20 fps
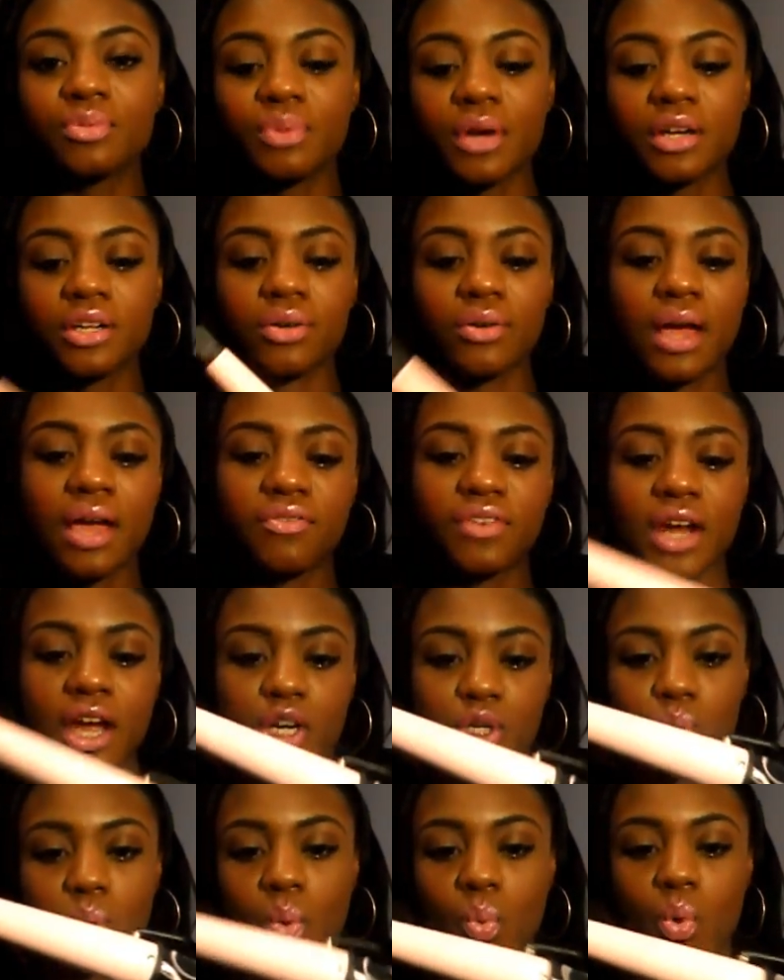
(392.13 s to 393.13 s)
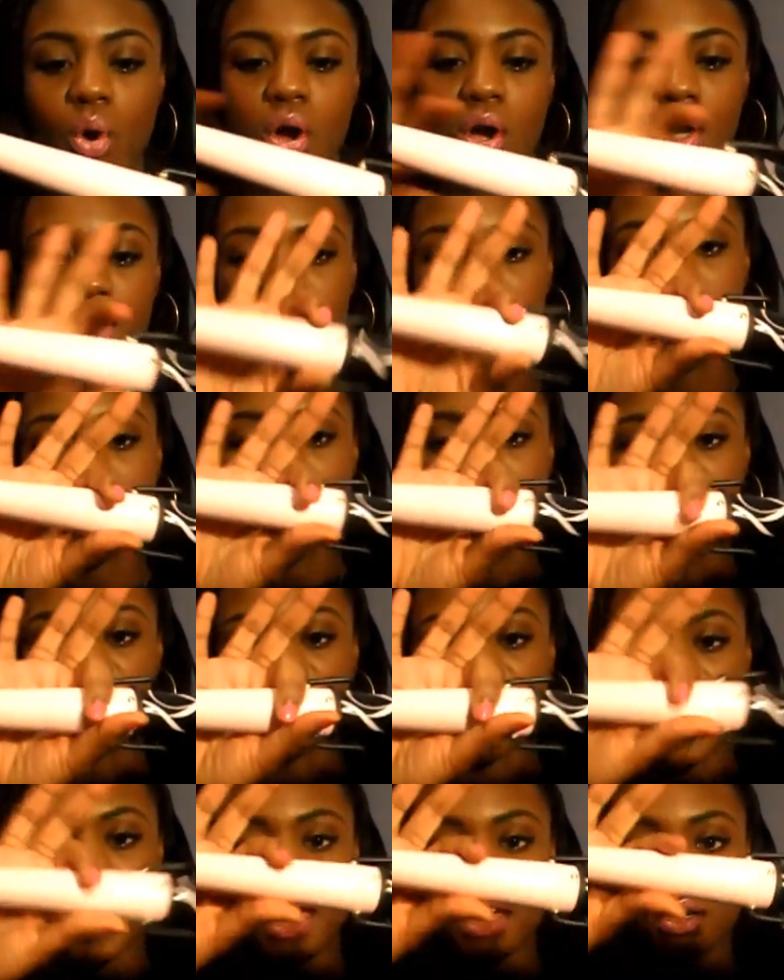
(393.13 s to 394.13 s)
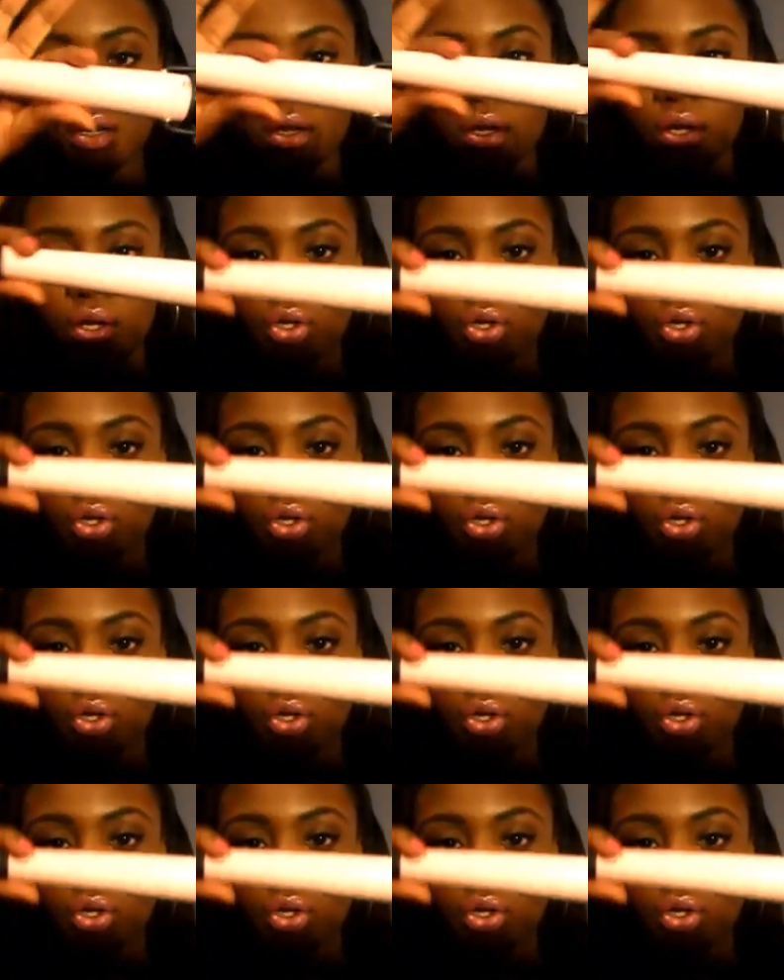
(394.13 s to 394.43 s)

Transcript: but I don't have an actual wand that